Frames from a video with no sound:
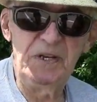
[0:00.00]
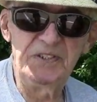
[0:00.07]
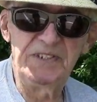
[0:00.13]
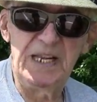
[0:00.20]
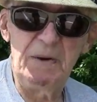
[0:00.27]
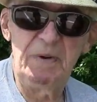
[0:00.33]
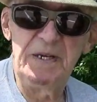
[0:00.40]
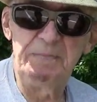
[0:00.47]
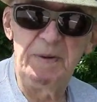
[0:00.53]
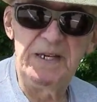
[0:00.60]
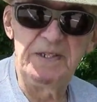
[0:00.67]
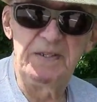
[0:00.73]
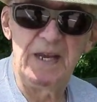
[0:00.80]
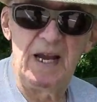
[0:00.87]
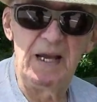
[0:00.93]
wish they would be
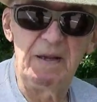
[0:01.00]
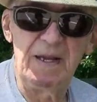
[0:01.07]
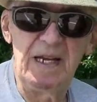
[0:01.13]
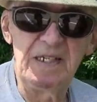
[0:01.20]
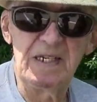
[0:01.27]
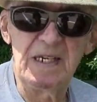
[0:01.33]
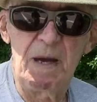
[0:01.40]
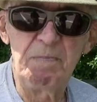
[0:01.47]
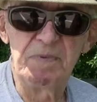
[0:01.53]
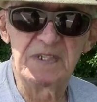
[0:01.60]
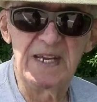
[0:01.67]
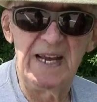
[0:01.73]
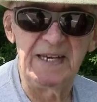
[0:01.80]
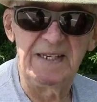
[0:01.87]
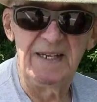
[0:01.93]
as
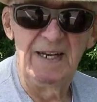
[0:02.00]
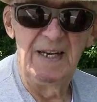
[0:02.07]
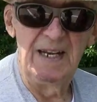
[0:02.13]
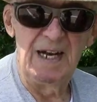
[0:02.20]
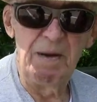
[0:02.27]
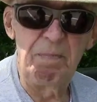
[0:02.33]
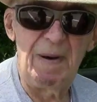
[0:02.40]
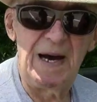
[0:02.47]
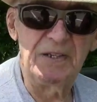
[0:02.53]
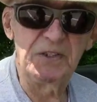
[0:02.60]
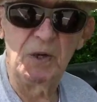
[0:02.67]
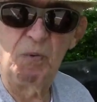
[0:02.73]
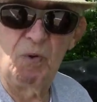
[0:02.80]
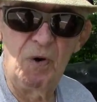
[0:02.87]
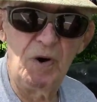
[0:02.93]
upset about
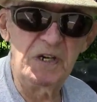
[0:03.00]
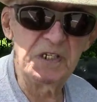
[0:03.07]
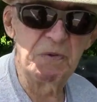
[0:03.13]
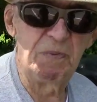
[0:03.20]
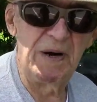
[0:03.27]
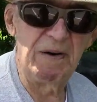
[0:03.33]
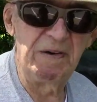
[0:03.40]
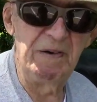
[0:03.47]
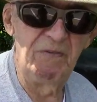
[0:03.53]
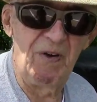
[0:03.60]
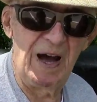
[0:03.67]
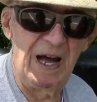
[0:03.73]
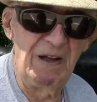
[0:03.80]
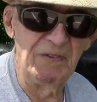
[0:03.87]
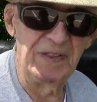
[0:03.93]
the wars we're
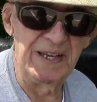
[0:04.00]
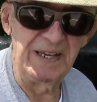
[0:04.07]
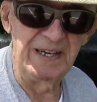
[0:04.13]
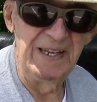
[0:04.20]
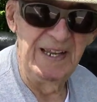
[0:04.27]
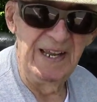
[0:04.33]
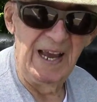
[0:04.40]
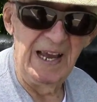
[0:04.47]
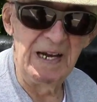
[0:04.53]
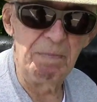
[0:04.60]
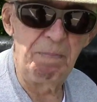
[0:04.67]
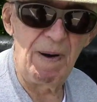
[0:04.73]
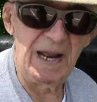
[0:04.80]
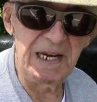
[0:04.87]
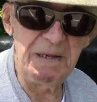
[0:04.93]
involved in and the
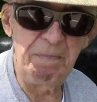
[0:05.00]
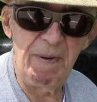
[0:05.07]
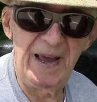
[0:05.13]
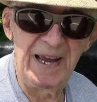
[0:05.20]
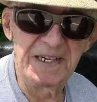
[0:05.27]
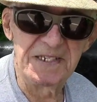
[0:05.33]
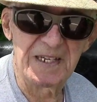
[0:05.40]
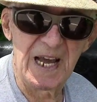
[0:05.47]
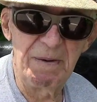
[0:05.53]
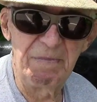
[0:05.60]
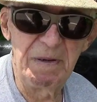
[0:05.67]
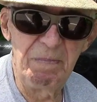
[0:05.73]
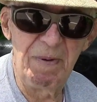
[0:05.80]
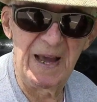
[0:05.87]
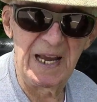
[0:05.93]
body bags
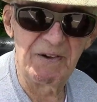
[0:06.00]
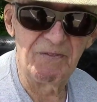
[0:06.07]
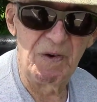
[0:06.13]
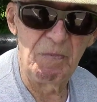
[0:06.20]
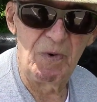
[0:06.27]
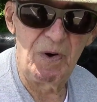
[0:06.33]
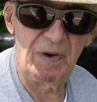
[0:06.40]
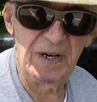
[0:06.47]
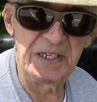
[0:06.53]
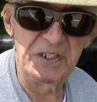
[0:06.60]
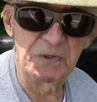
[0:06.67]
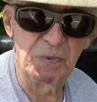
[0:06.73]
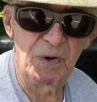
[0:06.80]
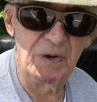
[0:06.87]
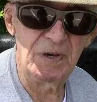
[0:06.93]
coming back from all
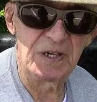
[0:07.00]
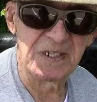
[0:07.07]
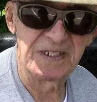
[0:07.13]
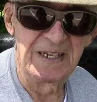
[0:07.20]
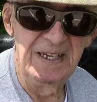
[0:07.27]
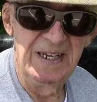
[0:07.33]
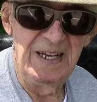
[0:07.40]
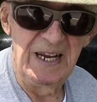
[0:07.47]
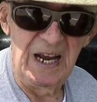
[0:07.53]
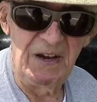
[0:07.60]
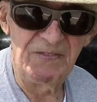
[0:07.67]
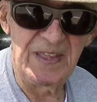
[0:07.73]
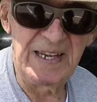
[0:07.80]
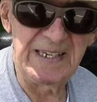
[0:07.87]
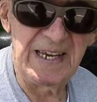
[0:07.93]
these wars.
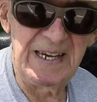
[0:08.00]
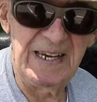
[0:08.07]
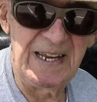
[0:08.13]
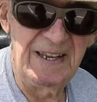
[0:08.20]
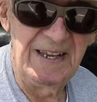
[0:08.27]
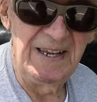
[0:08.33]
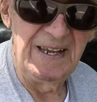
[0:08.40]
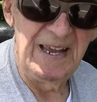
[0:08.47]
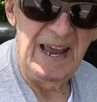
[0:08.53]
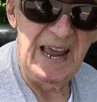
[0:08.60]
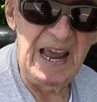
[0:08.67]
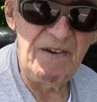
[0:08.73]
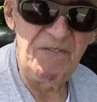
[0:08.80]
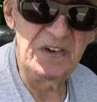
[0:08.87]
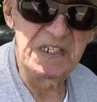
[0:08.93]
If they get
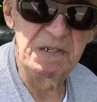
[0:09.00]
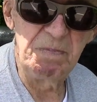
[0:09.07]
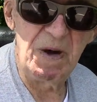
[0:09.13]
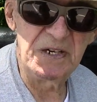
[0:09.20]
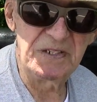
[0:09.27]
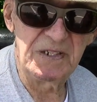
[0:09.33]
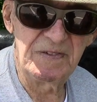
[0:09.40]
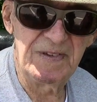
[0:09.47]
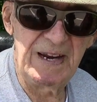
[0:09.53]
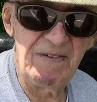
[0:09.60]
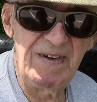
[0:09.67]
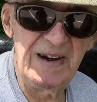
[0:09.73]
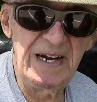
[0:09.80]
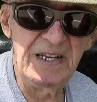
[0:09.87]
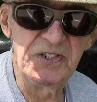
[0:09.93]
half as much of
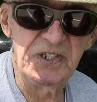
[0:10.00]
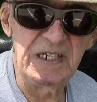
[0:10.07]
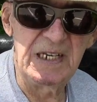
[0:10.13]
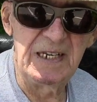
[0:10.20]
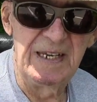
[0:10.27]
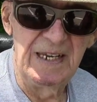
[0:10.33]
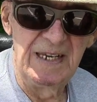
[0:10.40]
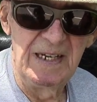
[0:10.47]
their energy